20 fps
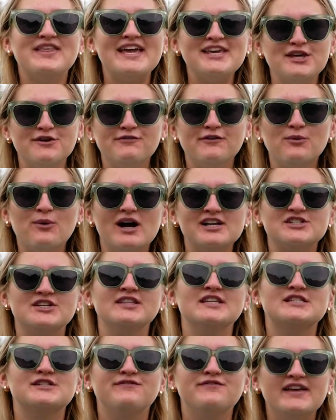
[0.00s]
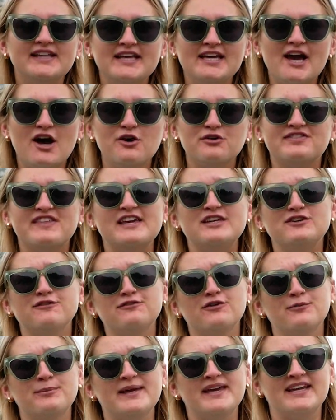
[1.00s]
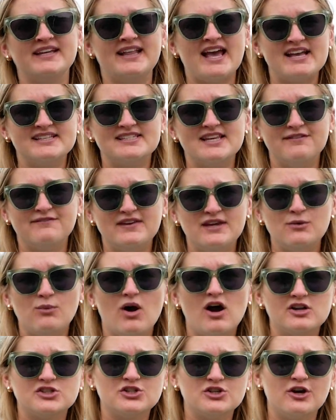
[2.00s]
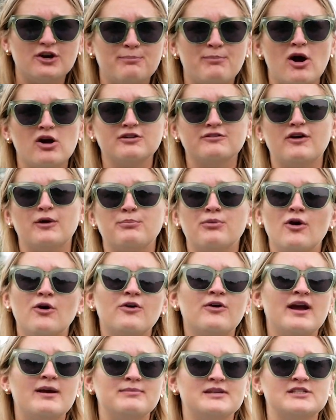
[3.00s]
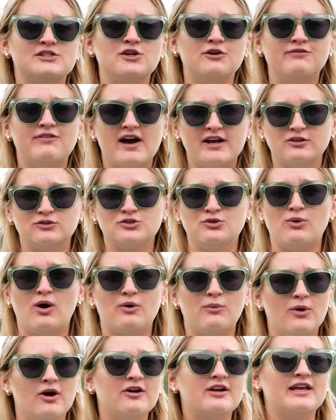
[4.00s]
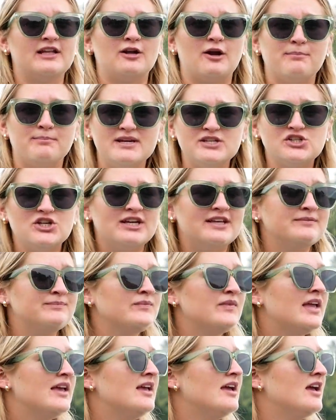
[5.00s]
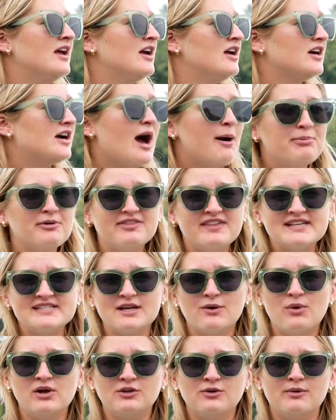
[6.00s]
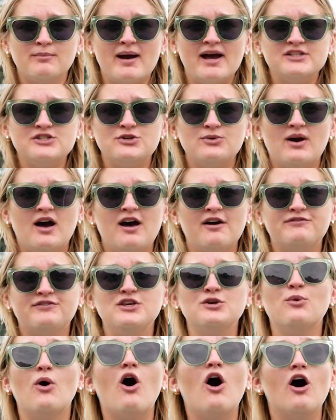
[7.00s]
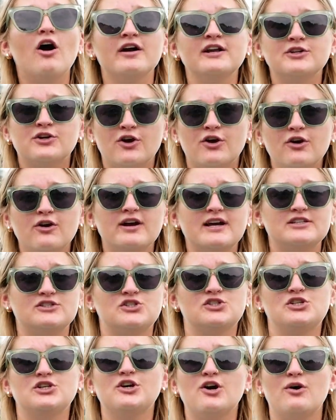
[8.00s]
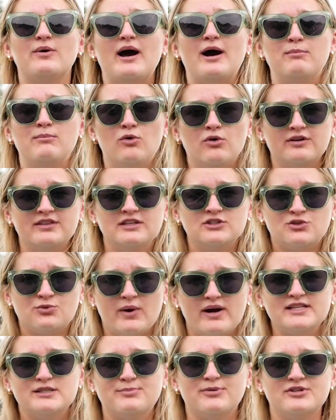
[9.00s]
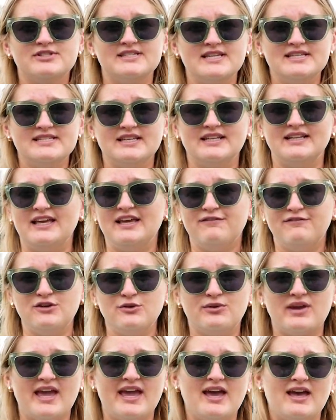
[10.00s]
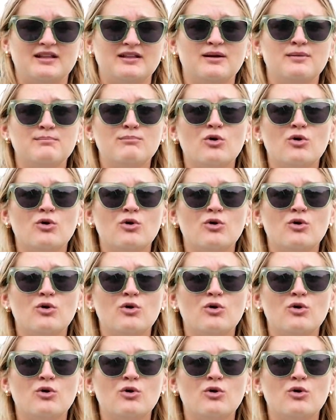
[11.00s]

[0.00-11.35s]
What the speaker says: Thank you for watching this video. Thank you for being an SAV watcher, part of our program that's so vital to our work and our mission. couple things I want to remind you of. You are encouraged to go out more than twice per season if you can.